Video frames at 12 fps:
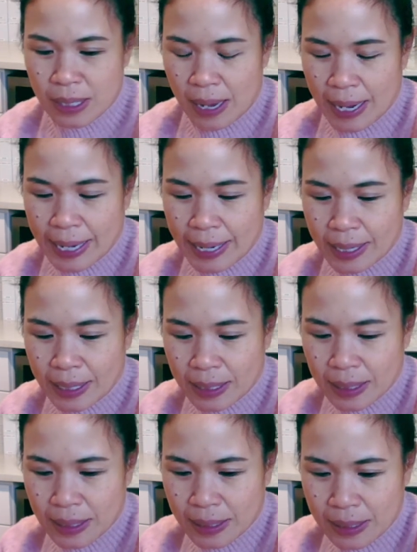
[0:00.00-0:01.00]

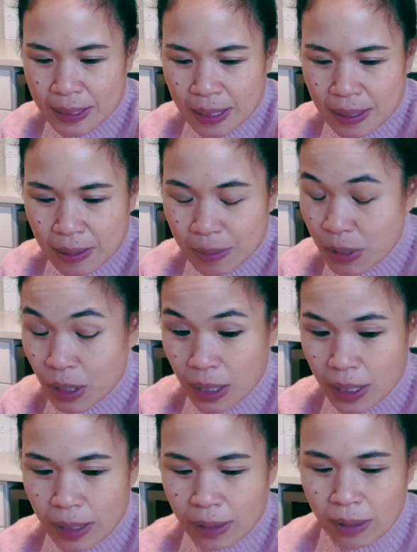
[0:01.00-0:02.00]
and
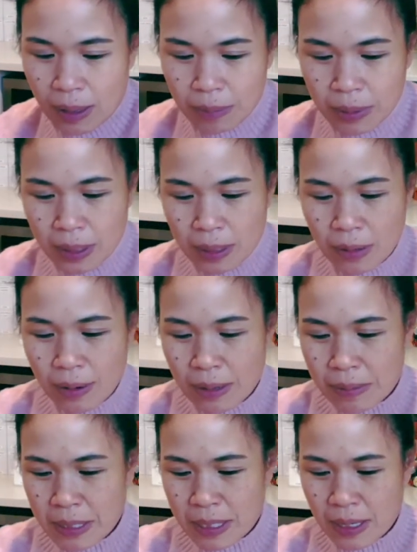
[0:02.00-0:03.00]
sorry, I'm gonna correct
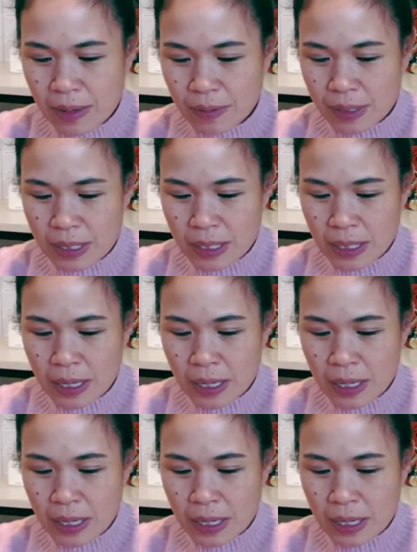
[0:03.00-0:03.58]
myself. It's a